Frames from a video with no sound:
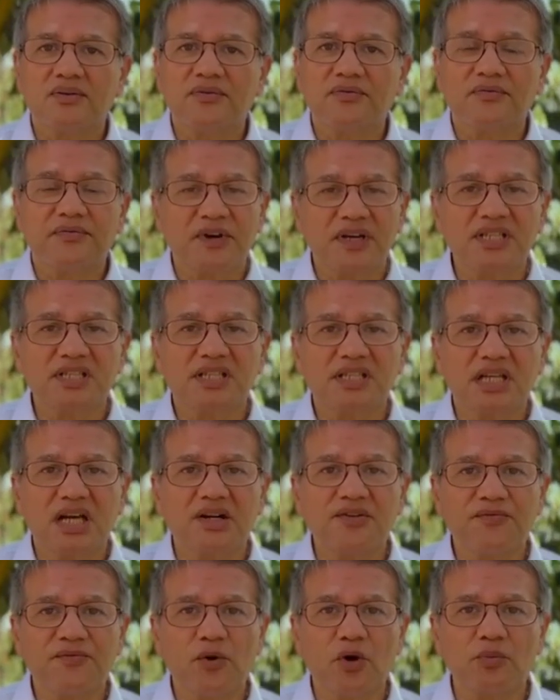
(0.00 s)
First
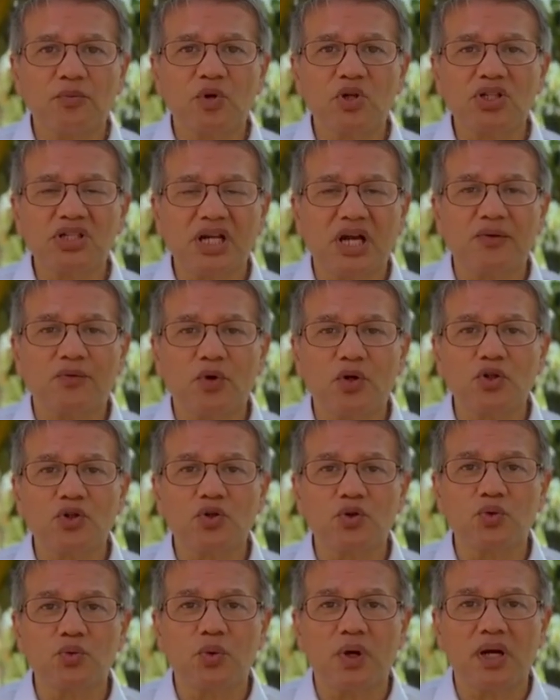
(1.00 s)
and foremost, I want
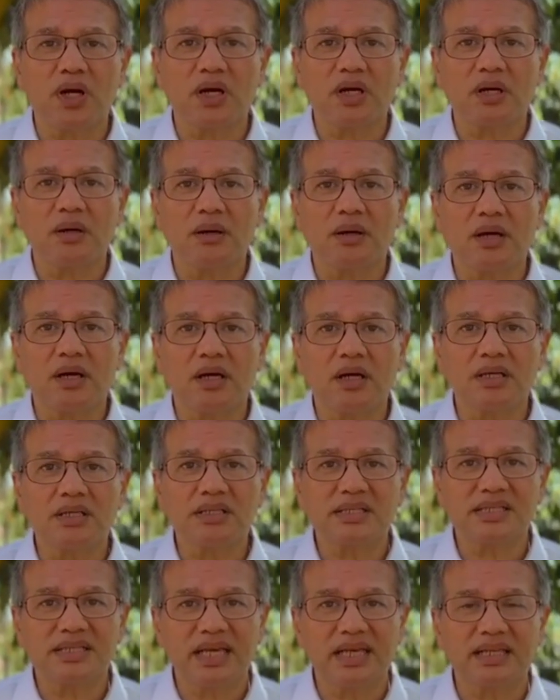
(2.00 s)
to
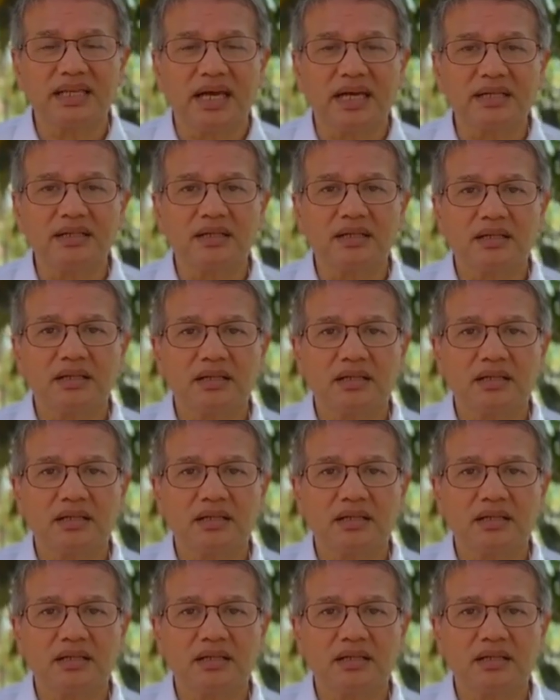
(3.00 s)
say that